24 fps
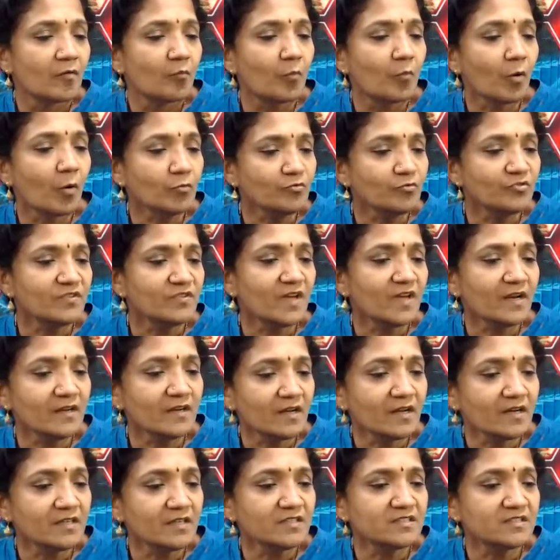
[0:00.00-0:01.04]
Bound state
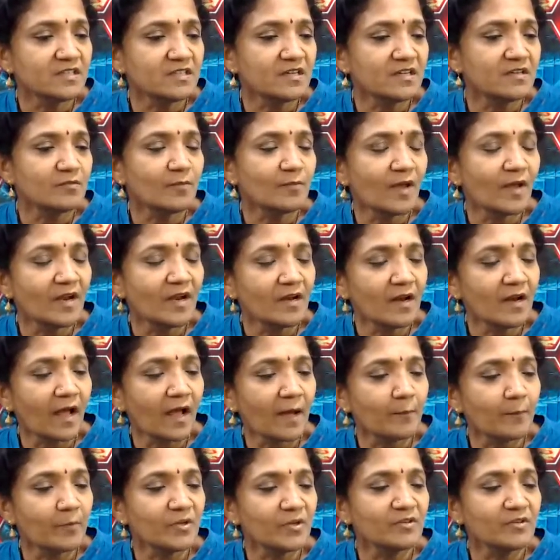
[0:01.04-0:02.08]
condition is when
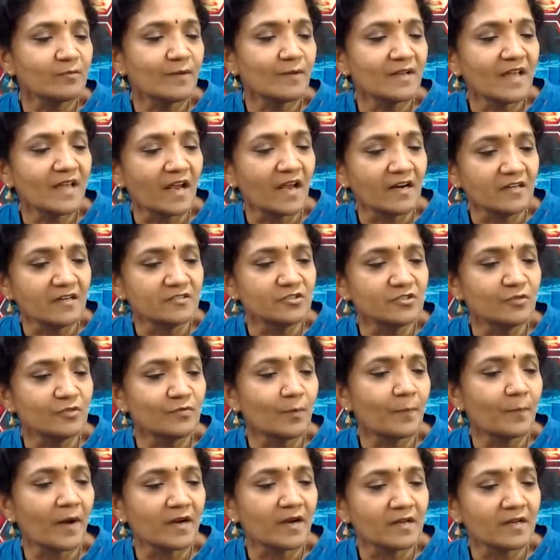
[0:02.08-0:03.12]
happens when the energy of
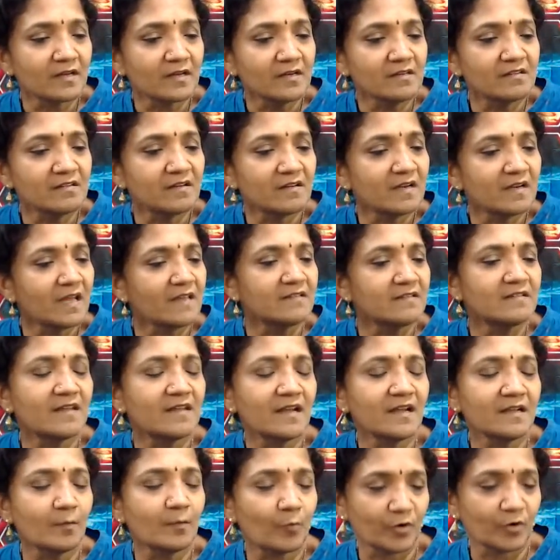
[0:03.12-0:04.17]
the particle is less
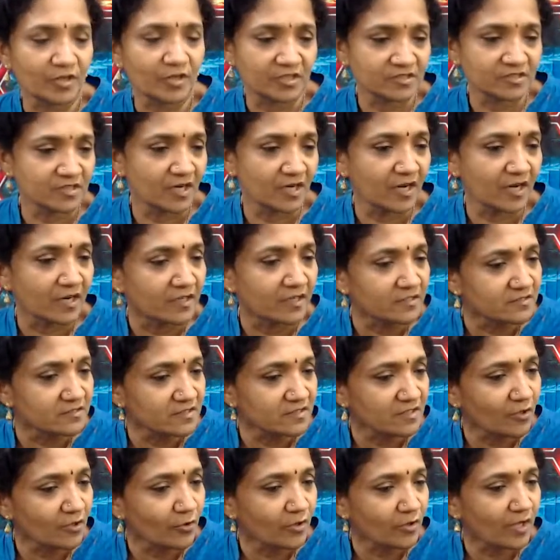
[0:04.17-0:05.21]
than the potential
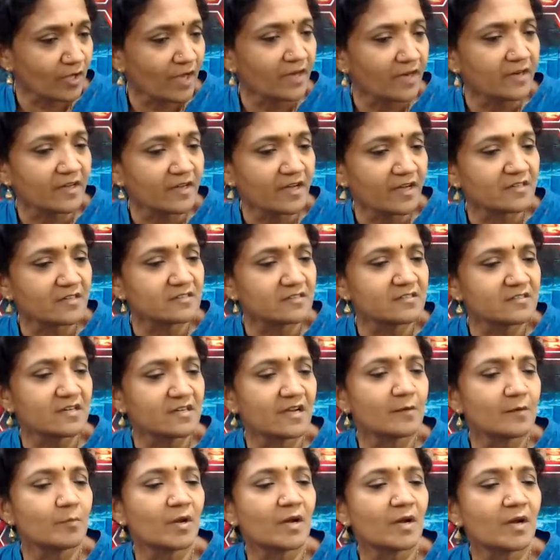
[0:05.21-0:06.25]
energy, or kinetic energy
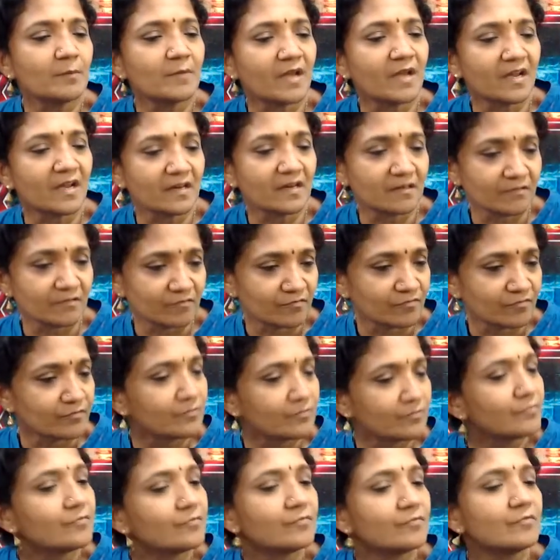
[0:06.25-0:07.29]
can become negative,
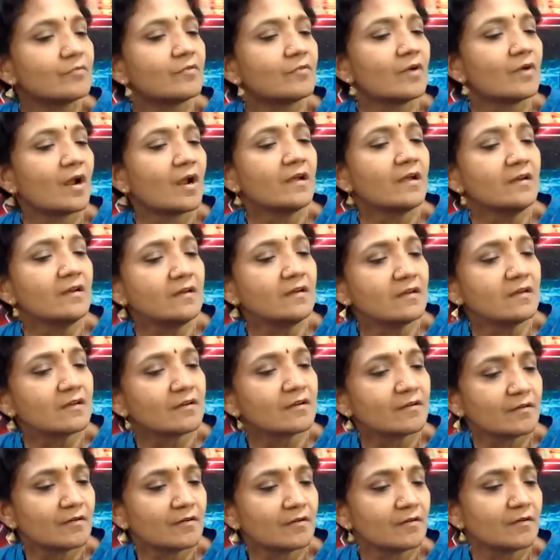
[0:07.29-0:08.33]
right?
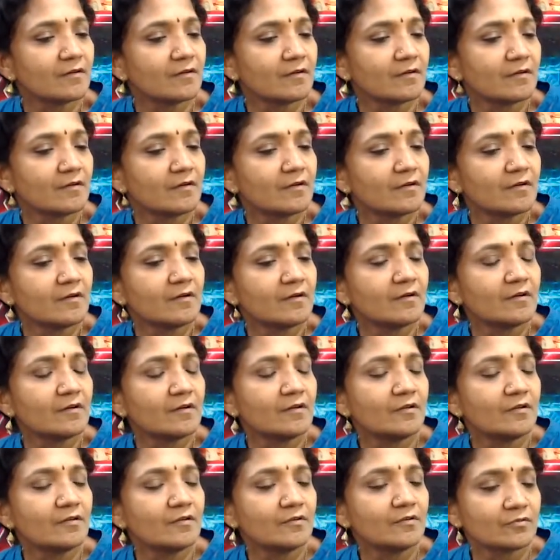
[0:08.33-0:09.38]

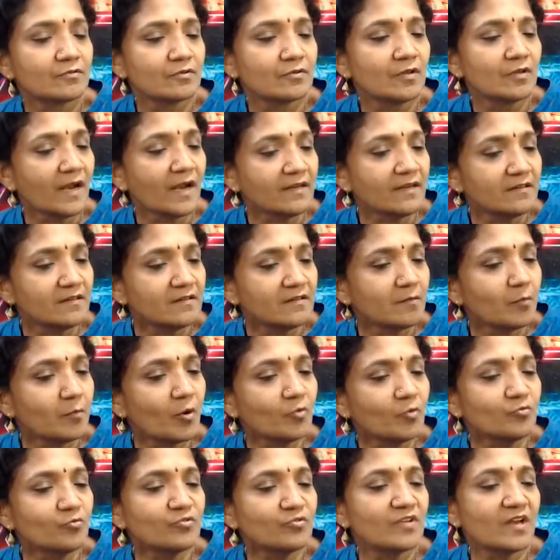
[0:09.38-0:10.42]
So that's the
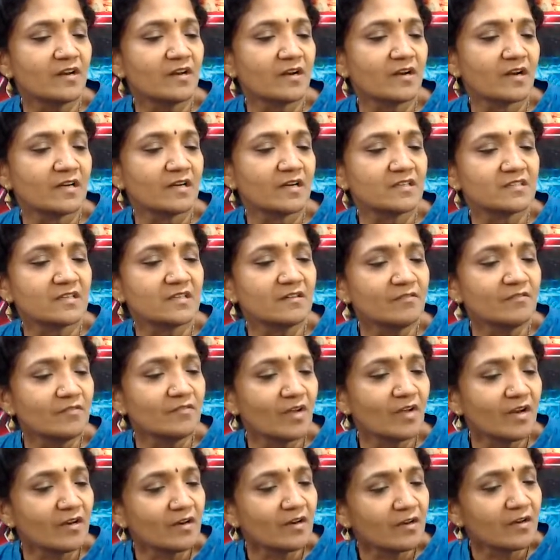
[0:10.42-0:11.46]
bound state condition,
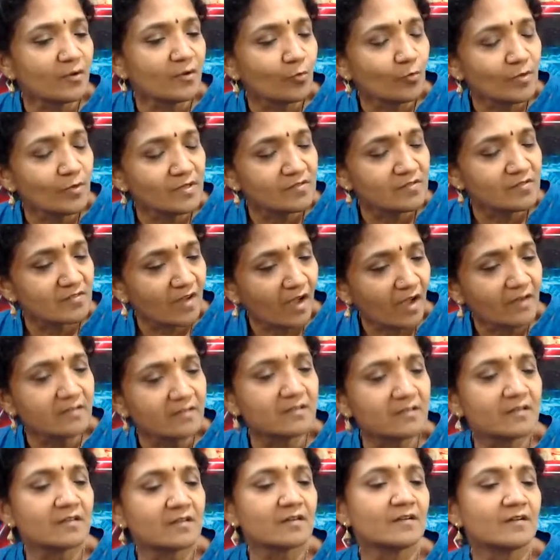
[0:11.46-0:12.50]
and you will
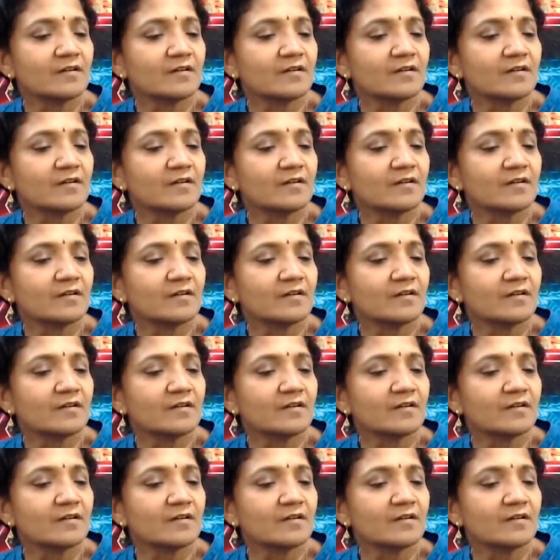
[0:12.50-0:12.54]
start